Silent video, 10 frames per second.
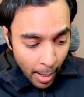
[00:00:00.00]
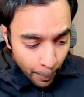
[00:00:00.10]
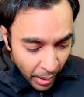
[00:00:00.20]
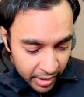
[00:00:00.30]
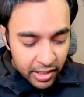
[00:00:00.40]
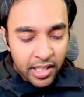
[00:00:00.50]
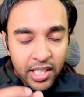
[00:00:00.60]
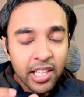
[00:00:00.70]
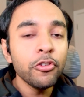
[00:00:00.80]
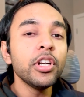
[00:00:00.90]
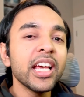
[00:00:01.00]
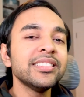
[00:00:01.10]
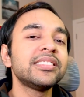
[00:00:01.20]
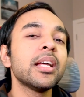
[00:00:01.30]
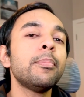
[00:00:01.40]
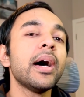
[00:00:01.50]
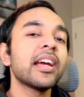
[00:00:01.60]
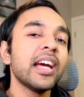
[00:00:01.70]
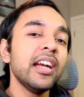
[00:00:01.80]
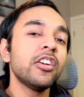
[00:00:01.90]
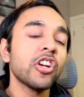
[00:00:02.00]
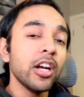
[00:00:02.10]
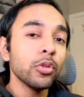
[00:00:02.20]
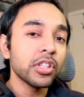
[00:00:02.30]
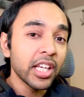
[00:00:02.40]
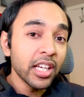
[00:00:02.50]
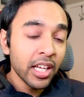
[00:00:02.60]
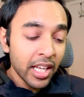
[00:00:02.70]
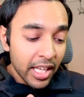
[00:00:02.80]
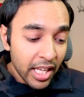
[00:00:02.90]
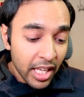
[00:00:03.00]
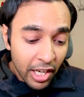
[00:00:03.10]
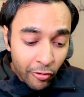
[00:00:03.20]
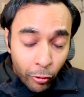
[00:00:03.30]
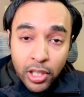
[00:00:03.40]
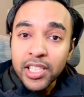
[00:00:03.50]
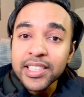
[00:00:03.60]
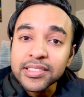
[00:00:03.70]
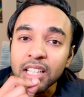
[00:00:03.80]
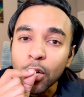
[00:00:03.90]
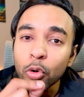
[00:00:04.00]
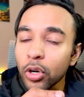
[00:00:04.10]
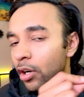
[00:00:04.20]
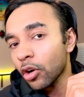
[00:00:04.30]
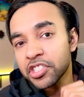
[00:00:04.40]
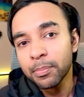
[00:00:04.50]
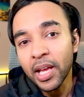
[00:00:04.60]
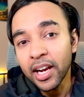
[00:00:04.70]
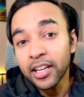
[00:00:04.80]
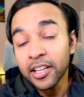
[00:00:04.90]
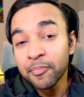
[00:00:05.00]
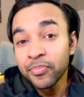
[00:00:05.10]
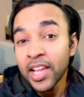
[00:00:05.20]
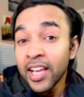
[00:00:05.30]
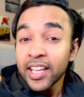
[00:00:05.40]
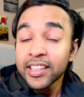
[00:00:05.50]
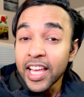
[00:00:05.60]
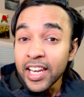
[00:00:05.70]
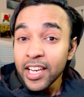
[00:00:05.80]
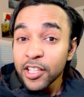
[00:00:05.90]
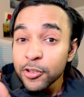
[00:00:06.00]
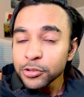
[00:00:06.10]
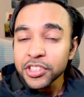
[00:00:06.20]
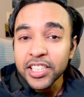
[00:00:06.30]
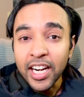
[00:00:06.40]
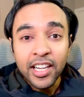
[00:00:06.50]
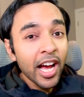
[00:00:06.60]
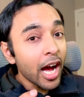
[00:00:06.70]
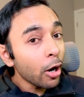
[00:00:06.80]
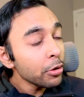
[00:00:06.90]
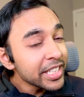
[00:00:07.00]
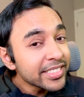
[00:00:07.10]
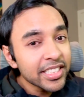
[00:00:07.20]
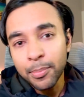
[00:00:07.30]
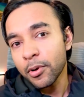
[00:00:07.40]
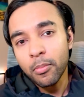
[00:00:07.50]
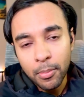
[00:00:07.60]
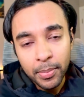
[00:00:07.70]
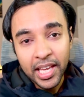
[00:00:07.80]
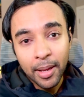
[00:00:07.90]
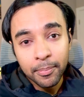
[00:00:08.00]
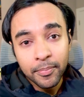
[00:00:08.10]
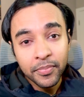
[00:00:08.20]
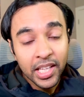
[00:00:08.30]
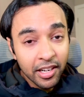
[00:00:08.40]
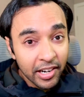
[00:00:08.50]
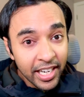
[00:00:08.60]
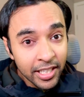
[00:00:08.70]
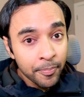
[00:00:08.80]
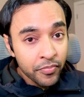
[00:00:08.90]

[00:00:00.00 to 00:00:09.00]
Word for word: But if you take a step back and try to think, hey, what is the core logic behind it? Then you see that how easy the problem became, right?